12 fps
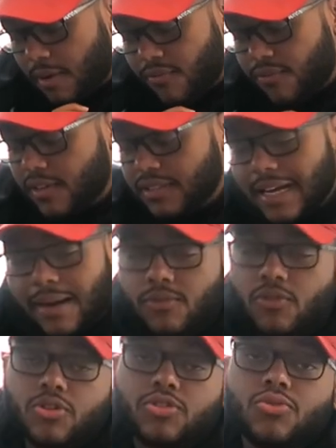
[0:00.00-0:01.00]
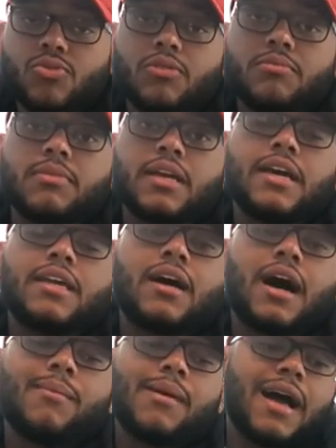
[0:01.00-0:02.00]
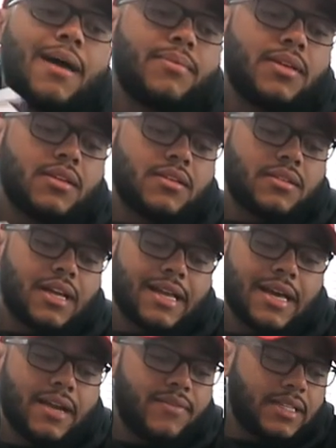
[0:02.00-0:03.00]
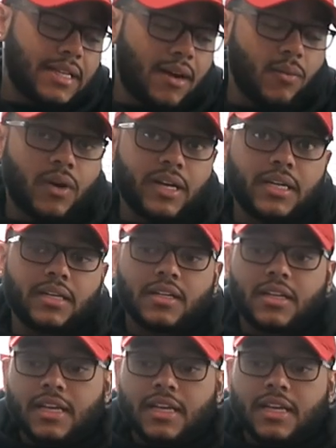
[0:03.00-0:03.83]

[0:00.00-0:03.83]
My first time going through them, and I'm happy. I got everything I wanted.